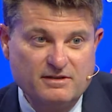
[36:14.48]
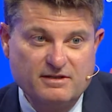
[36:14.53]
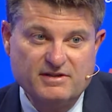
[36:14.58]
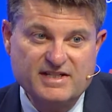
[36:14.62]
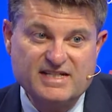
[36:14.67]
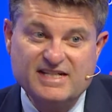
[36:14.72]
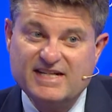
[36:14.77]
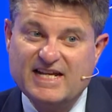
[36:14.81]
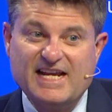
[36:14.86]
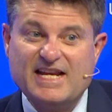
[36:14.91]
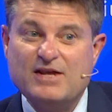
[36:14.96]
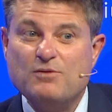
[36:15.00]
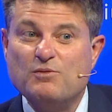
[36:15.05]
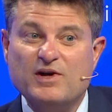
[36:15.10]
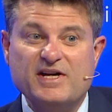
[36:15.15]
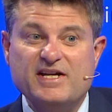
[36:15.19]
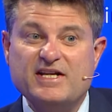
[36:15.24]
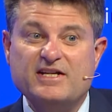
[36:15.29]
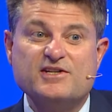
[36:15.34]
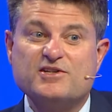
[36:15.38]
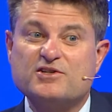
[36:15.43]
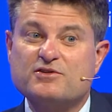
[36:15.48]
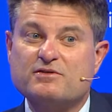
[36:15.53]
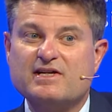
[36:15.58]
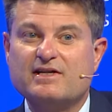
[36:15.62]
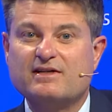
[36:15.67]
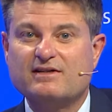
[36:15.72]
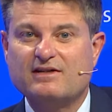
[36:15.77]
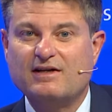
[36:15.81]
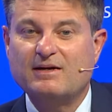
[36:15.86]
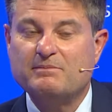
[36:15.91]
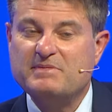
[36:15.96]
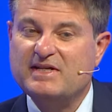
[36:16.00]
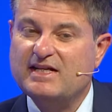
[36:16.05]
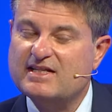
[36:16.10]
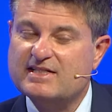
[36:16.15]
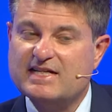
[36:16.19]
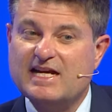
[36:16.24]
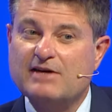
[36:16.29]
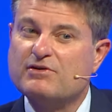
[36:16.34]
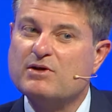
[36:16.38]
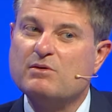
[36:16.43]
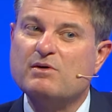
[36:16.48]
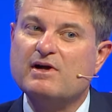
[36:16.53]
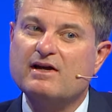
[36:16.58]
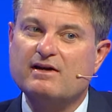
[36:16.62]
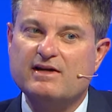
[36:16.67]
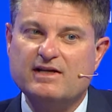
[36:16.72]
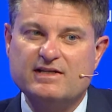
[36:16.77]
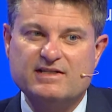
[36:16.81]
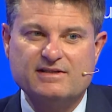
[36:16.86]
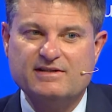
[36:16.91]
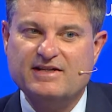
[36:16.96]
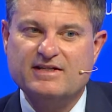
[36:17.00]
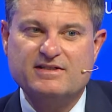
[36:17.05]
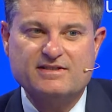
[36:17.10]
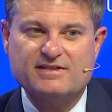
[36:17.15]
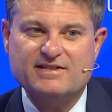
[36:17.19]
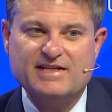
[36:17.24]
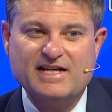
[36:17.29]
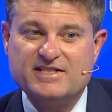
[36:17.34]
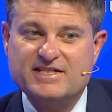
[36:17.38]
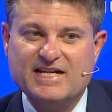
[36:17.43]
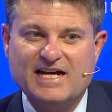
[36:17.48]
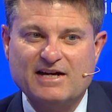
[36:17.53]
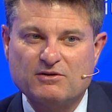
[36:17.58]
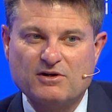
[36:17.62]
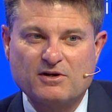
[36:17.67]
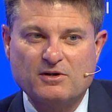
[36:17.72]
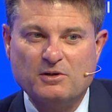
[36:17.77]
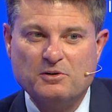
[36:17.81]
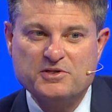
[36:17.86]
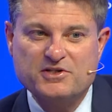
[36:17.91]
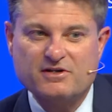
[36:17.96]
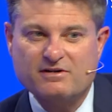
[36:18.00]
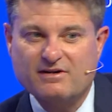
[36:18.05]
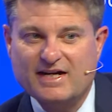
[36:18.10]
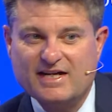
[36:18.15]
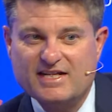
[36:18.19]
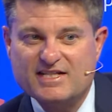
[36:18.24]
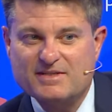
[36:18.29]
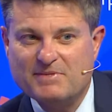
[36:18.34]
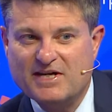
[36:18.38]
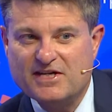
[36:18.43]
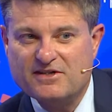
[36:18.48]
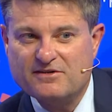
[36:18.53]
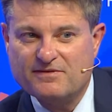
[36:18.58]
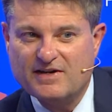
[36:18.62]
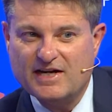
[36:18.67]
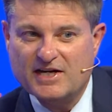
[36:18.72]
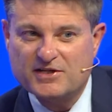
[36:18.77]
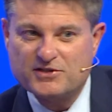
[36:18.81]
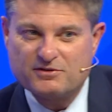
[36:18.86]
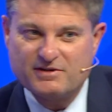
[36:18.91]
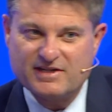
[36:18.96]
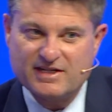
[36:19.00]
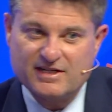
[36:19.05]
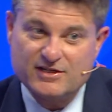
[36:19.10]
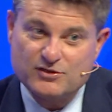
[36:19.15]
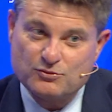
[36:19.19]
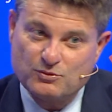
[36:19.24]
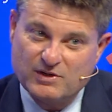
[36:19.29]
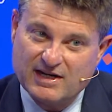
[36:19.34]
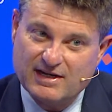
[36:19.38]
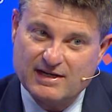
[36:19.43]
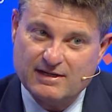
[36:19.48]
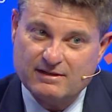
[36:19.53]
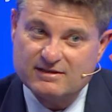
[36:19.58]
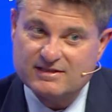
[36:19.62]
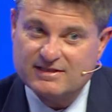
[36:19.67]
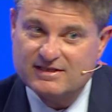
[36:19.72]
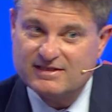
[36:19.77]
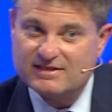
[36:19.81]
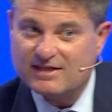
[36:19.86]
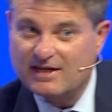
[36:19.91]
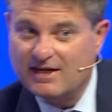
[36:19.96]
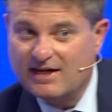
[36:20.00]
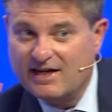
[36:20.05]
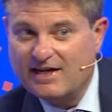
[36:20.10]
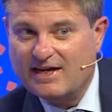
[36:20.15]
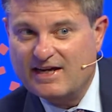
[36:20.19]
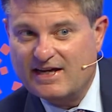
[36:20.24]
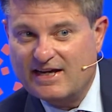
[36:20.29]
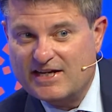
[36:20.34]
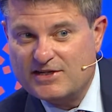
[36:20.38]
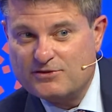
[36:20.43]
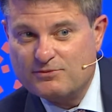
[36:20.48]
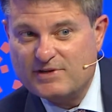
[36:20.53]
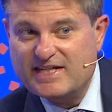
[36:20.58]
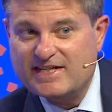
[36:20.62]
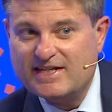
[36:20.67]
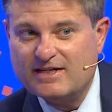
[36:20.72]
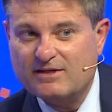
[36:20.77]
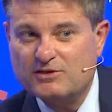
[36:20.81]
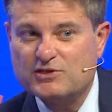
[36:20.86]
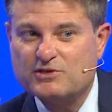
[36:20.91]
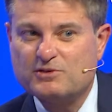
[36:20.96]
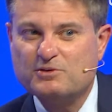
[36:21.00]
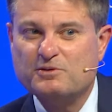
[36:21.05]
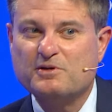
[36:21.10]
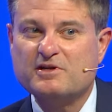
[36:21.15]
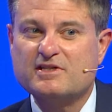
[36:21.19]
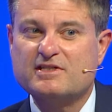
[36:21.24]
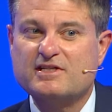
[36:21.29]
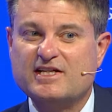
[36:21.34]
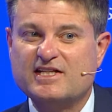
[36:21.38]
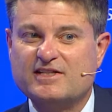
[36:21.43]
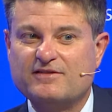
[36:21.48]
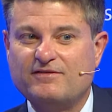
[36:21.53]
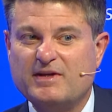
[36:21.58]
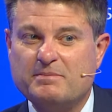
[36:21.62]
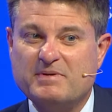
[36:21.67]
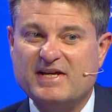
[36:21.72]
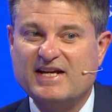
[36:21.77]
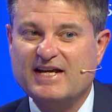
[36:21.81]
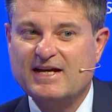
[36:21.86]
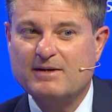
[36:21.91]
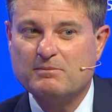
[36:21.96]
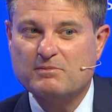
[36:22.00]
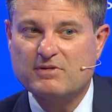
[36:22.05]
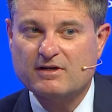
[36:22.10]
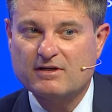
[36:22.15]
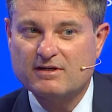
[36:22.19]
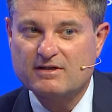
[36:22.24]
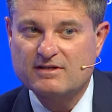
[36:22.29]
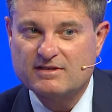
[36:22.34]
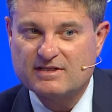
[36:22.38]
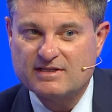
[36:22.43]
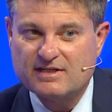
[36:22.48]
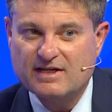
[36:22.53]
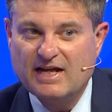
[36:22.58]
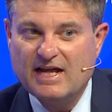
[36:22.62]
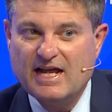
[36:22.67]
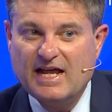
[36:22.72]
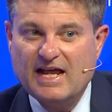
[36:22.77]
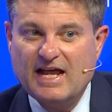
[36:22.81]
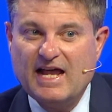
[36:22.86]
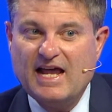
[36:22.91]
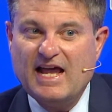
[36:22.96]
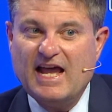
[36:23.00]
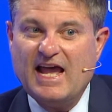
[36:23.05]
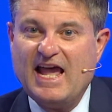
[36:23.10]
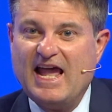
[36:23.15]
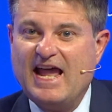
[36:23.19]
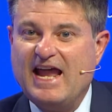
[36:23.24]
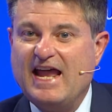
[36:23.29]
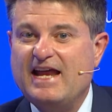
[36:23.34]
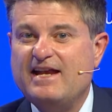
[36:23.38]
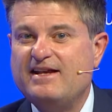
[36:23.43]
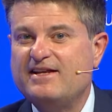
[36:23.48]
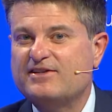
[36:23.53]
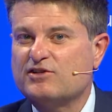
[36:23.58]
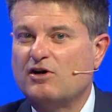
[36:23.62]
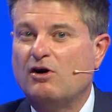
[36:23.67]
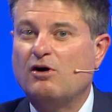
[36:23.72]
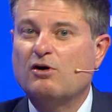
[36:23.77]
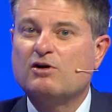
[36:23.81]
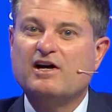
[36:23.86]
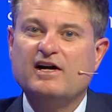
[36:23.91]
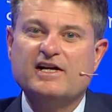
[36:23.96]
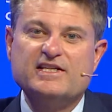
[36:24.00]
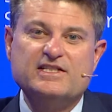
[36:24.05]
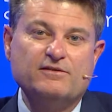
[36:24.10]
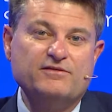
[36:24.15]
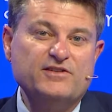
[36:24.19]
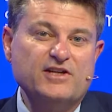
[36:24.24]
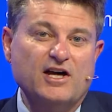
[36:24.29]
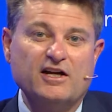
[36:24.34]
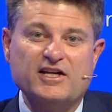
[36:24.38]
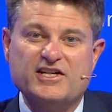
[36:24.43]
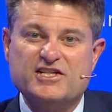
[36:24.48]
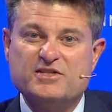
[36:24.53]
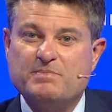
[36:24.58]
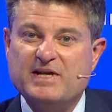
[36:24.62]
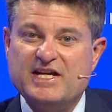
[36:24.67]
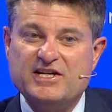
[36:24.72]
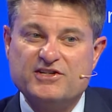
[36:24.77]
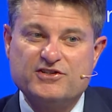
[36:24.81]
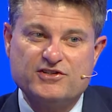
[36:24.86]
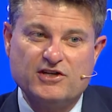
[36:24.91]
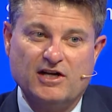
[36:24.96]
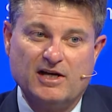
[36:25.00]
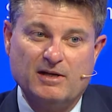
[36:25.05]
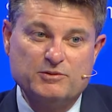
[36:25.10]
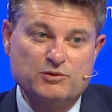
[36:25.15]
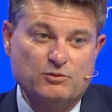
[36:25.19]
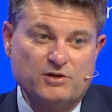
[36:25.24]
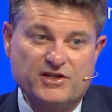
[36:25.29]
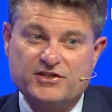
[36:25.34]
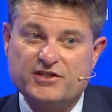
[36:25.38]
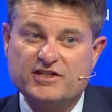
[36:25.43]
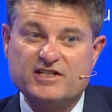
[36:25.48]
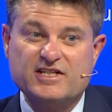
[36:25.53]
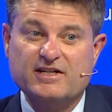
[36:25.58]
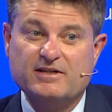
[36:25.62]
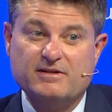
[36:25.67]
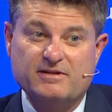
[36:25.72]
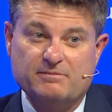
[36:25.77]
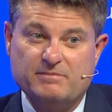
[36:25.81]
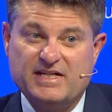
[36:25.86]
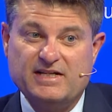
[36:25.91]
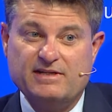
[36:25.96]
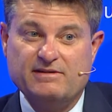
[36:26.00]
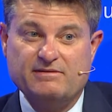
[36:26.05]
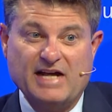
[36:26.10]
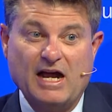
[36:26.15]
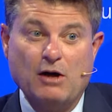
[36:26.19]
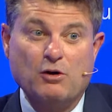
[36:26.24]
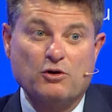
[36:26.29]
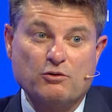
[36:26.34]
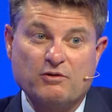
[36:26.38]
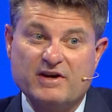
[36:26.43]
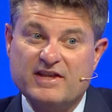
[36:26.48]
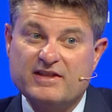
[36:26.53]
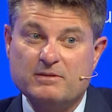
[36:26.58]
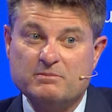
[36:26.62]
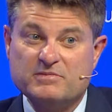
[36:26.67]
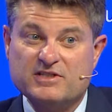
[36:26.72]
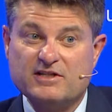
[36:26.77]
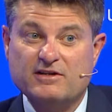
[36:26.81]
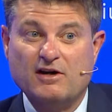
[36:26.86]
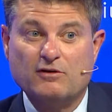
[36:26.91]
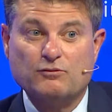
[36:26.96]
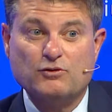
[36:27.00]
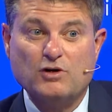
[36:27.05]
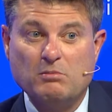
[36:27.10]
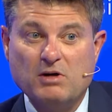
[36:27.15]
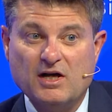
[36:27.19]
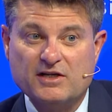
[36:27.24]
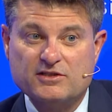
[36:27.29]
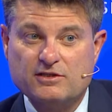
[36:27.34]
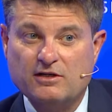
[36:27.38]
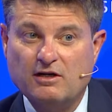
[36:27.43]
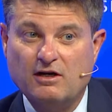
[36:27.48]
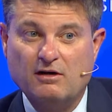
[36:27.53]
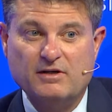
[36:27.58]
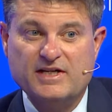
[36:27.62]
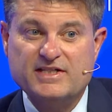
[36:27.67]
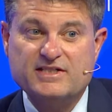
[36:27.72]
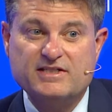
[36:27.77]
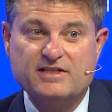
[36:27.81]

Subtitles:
there isn't any one industry. I mean, it's everywhere. It's agriculture, and it's manufacturing, and it's warehouses, and it's retail stores, and it's flipping hamburgers. And it's all kinds of knowledge-based jobs where it's just going to be algorithms and not robots at all.